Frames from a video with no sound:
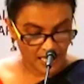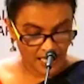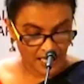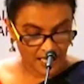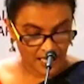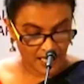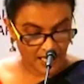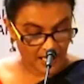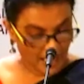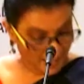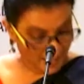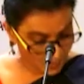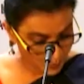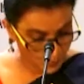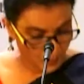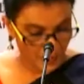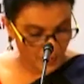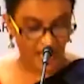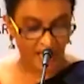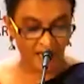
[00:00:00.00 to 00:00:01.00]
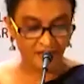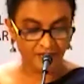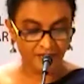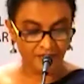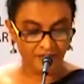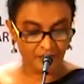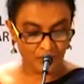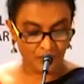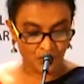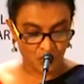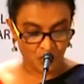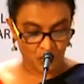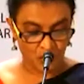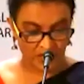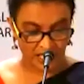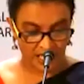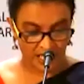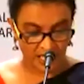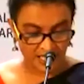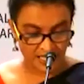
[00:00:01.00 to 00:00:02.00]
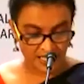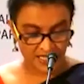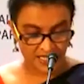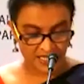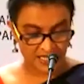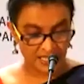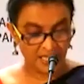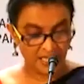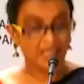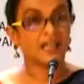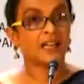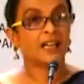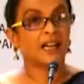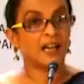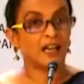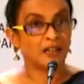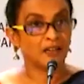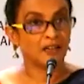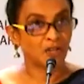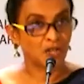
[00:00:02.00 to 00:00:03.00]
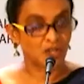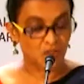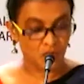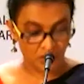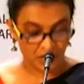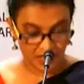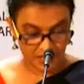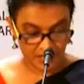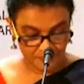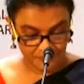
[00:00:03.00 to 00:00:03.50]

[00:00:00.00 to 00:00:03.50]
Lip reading: And we have joining us virtually,